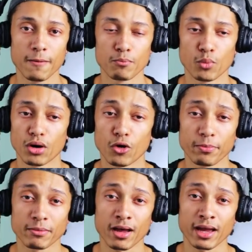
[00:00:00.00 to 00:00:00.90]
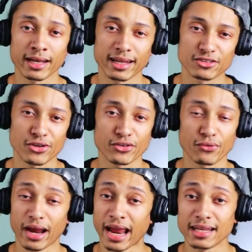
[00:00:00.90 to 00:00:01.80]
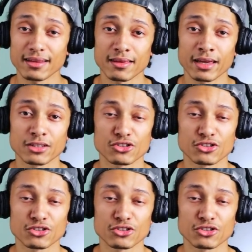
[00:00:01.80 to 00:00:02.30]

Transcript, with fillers: more open mind and search for anything.